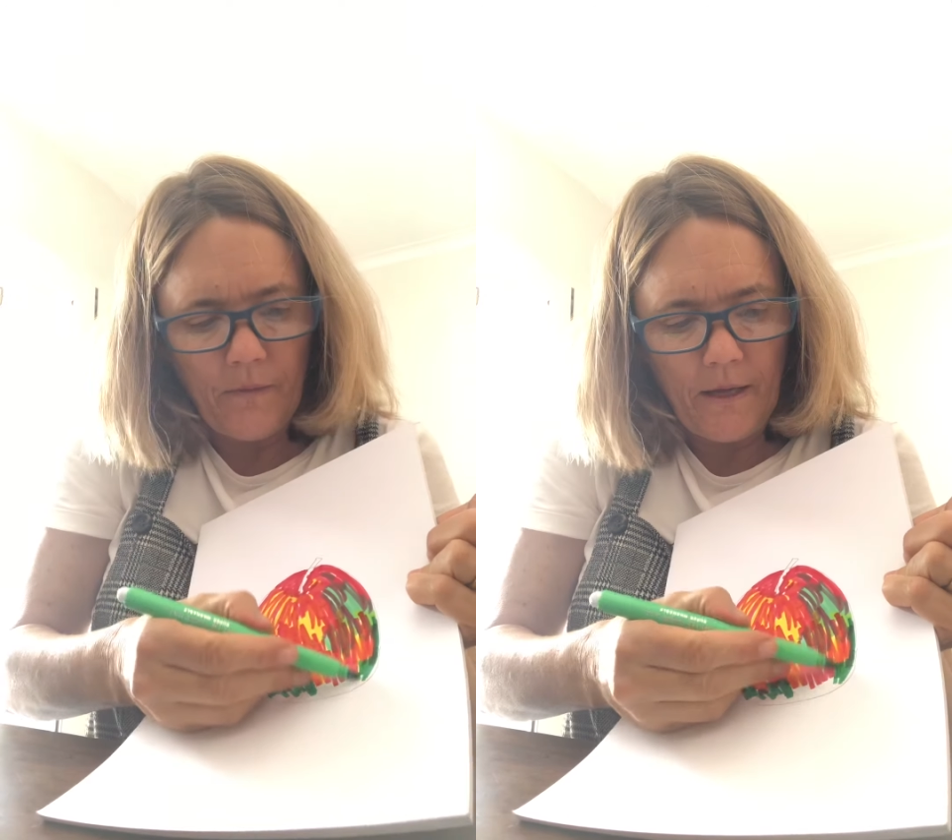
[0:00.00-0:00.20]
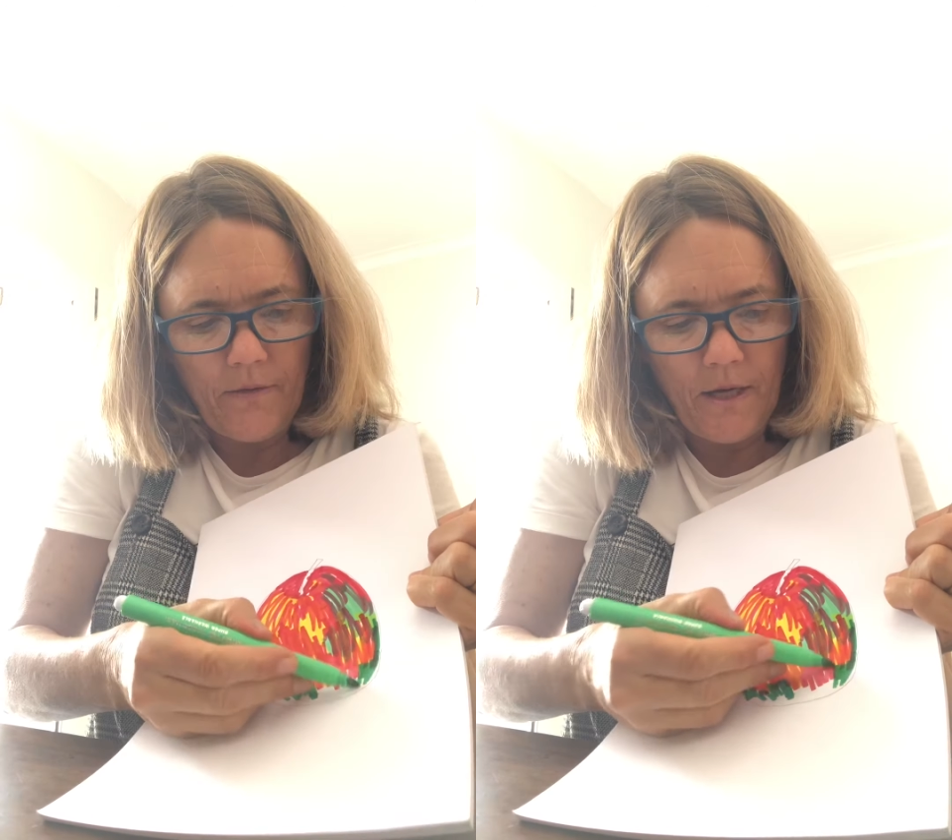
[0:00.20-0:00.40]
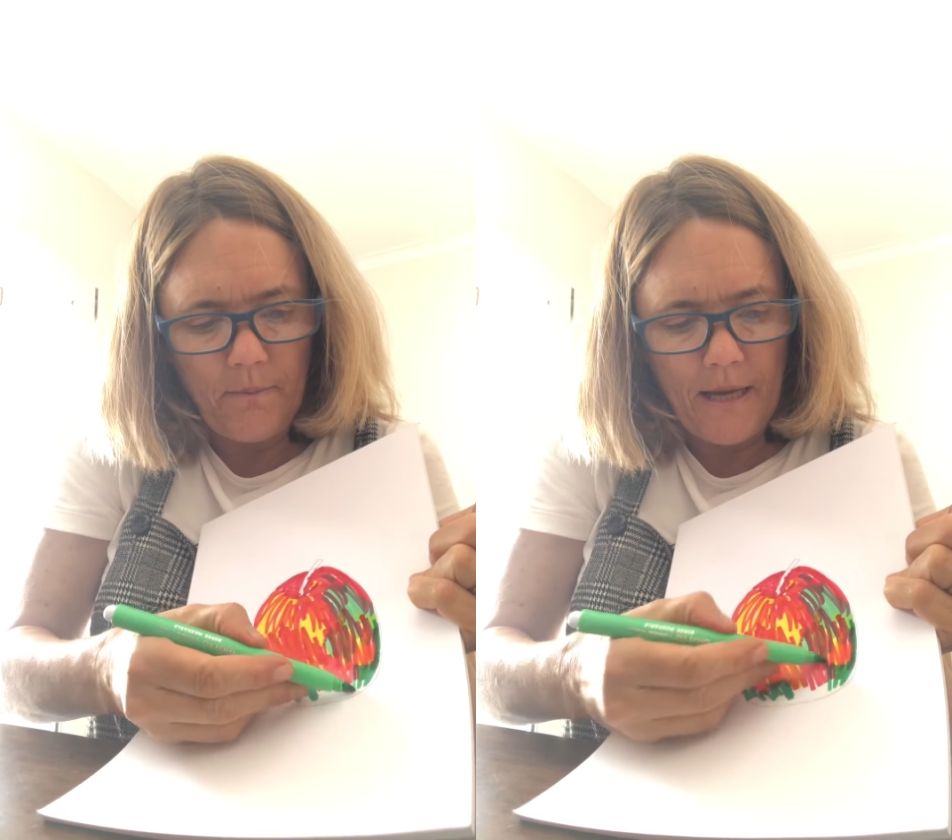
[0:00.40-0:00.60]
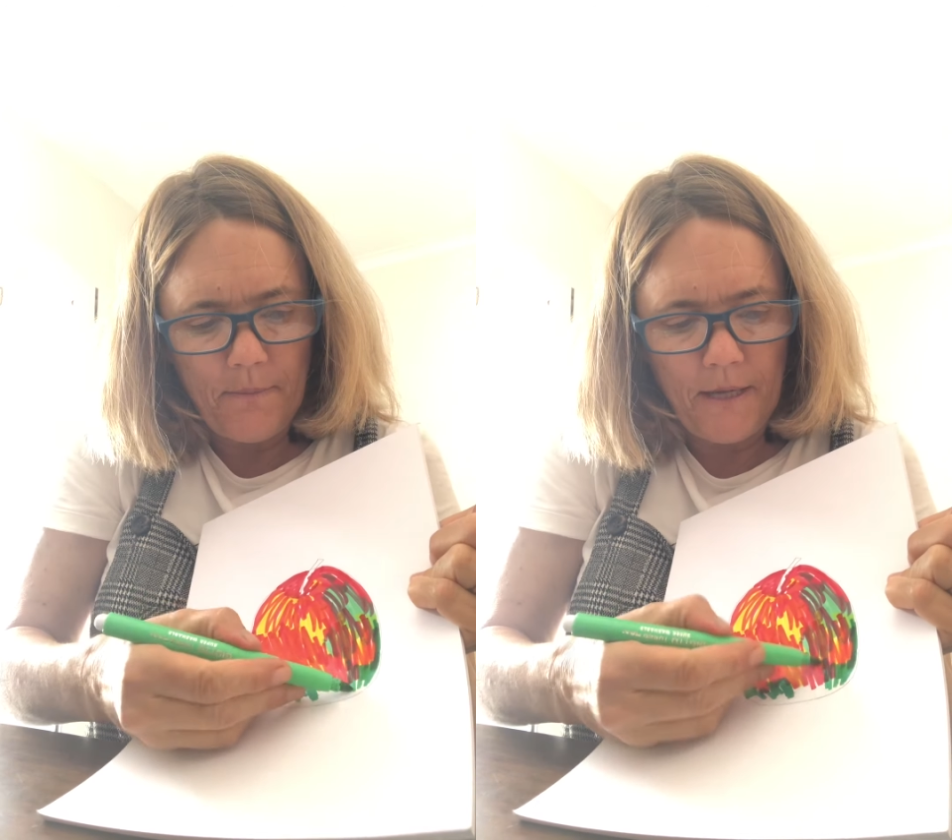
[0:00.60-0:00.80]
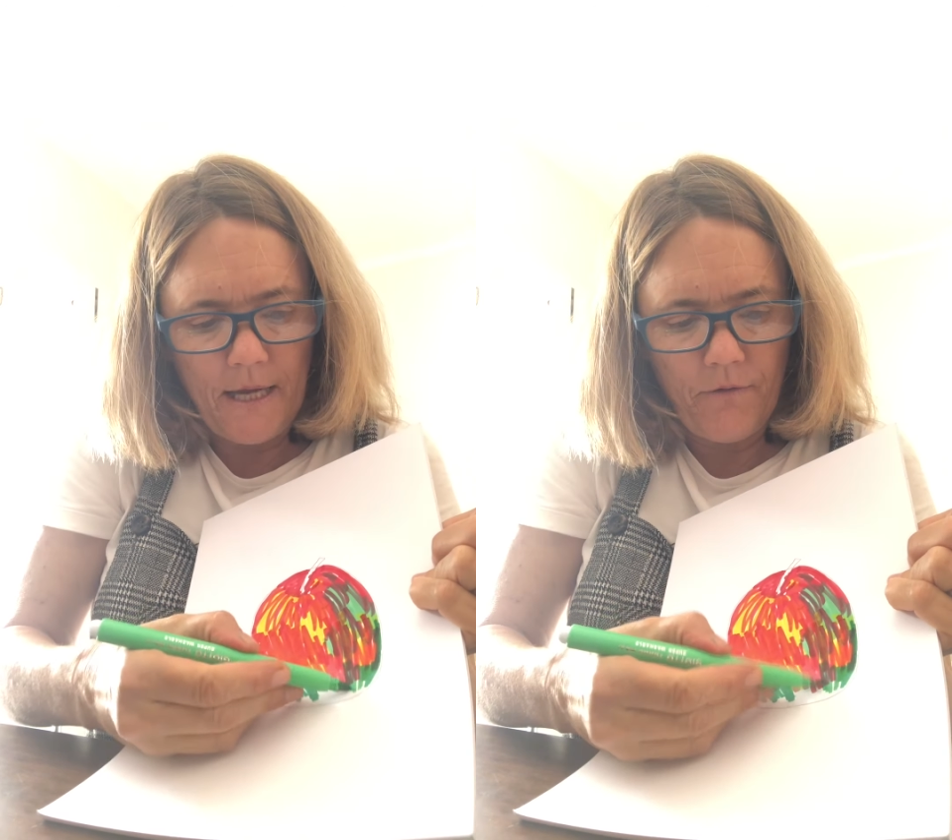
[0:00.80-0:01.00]
And then
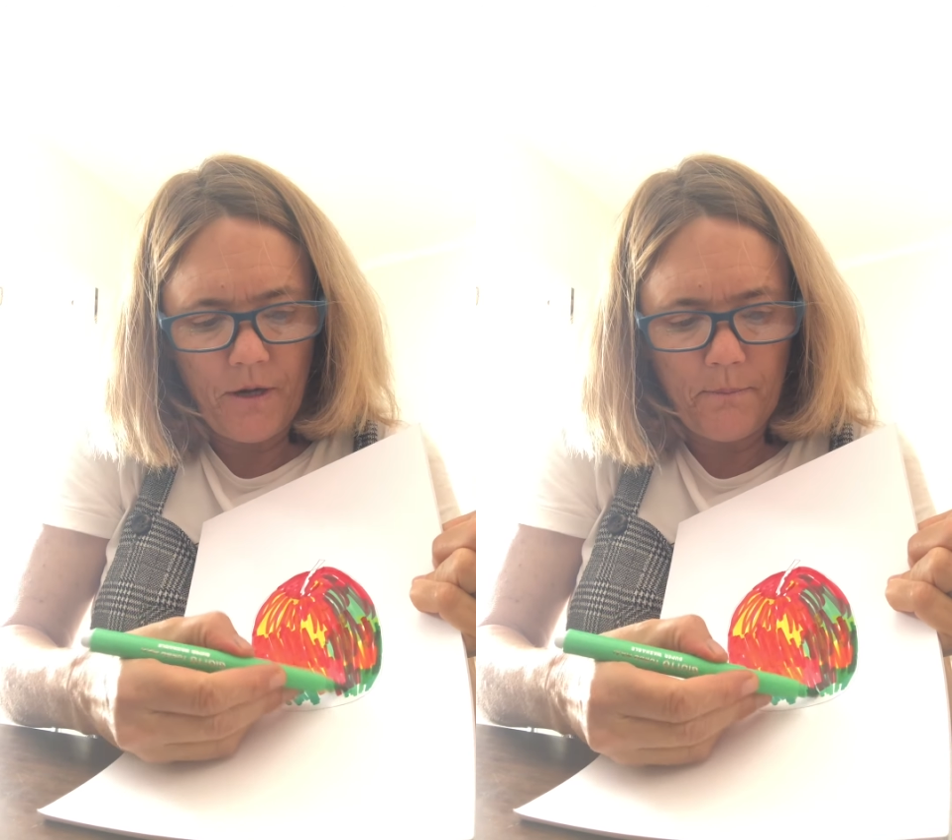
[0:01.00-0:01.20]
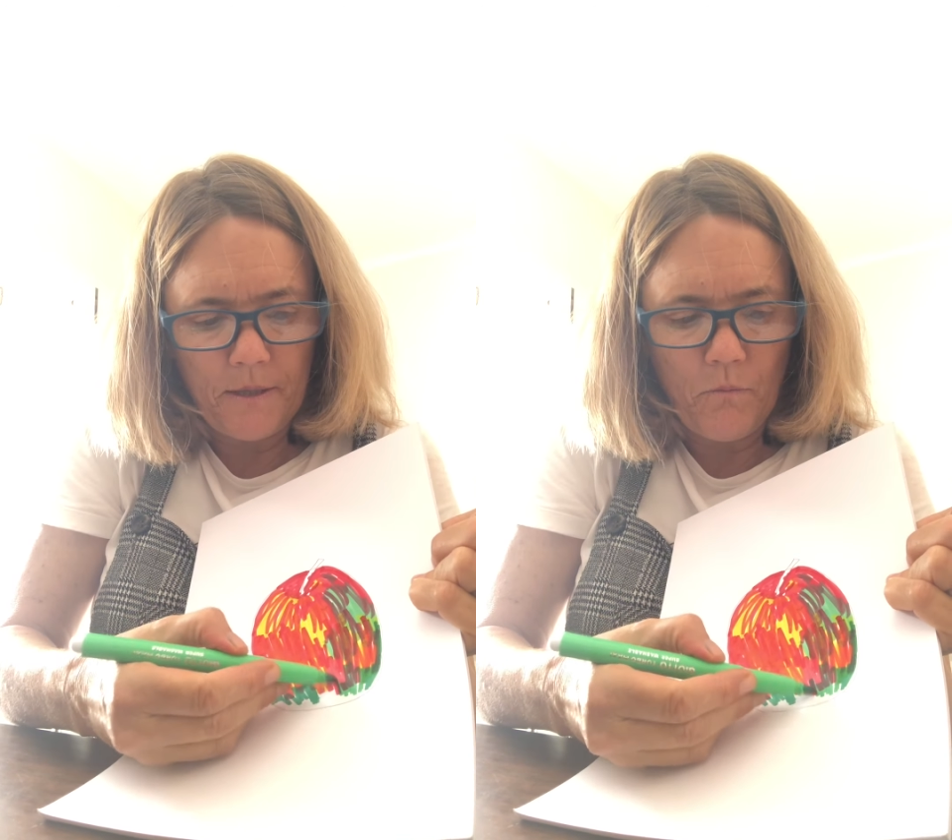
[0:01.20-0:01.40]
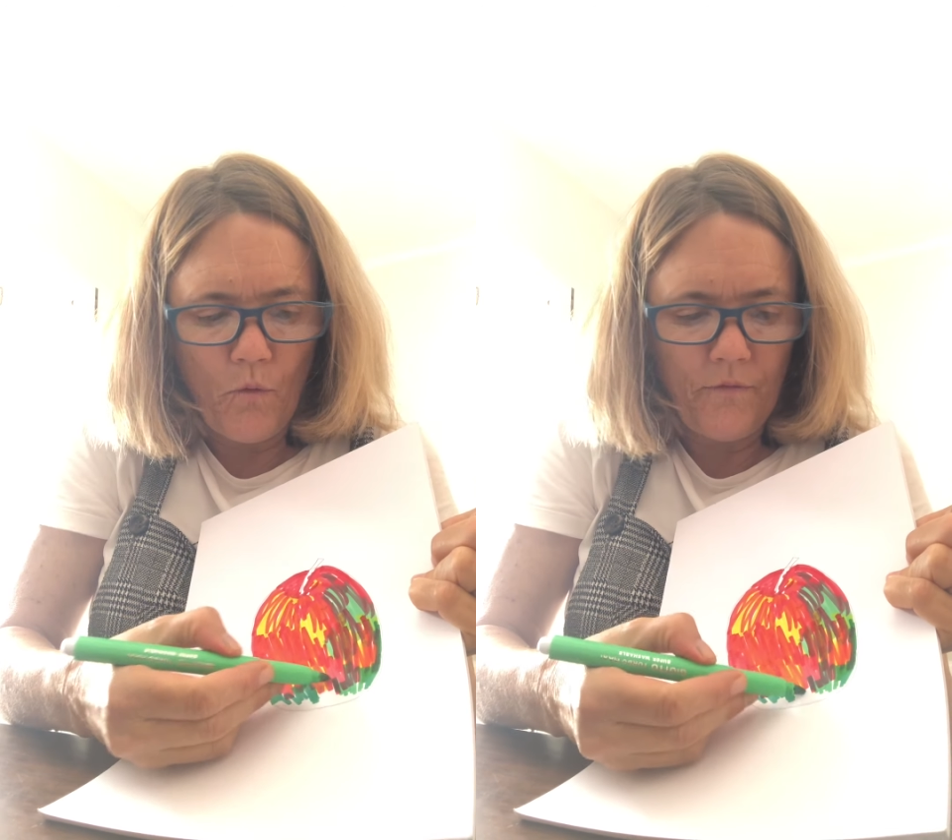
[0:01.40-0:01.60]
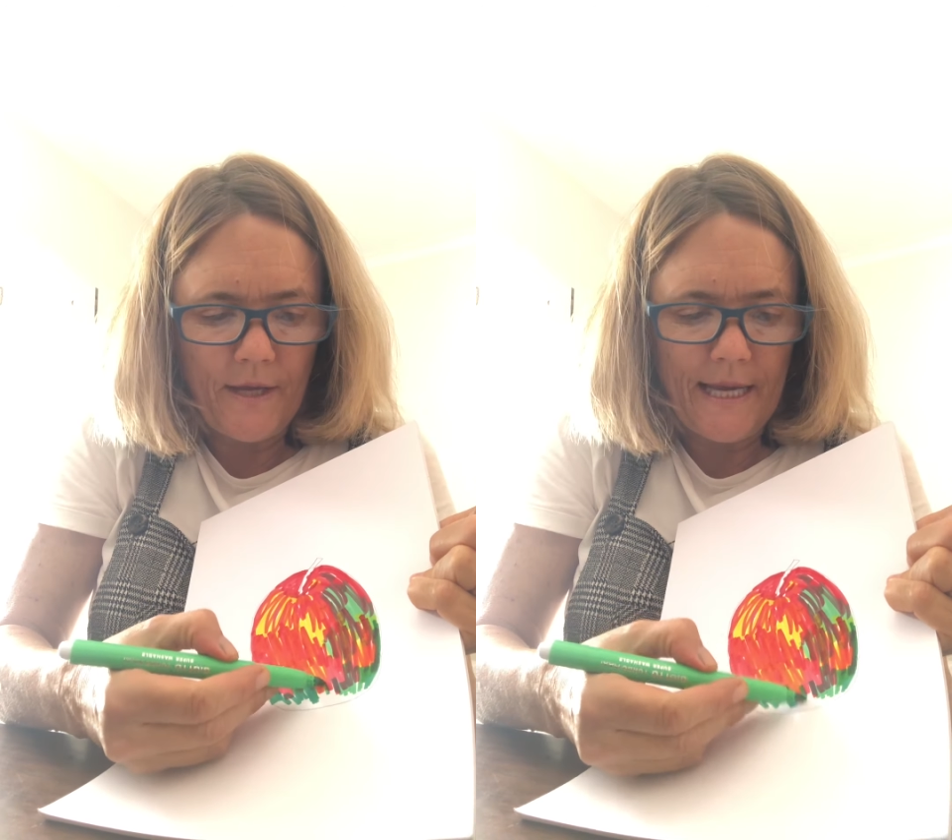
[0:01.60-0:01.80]
maybe even a bit more of the